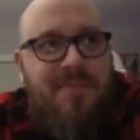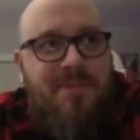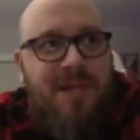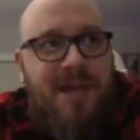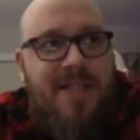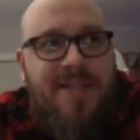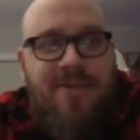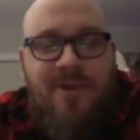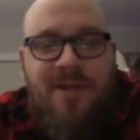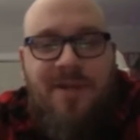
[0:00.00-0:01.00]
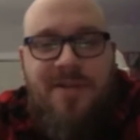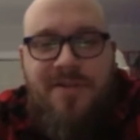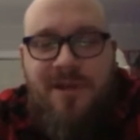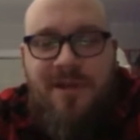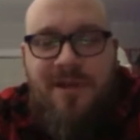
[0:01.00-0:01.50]
plastic red
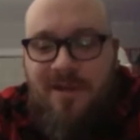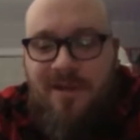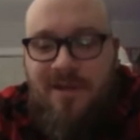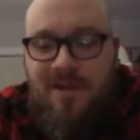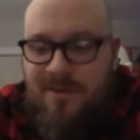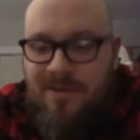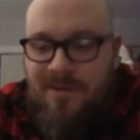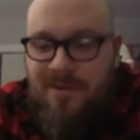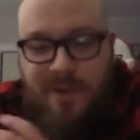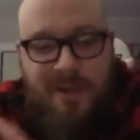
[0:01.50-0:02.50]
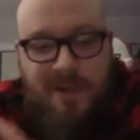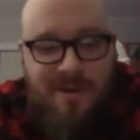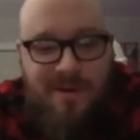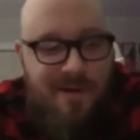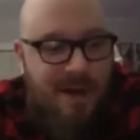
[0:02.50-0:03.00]
toy
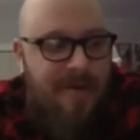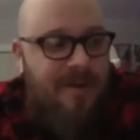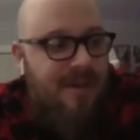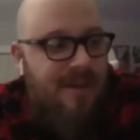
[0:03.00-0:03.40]
guitar era,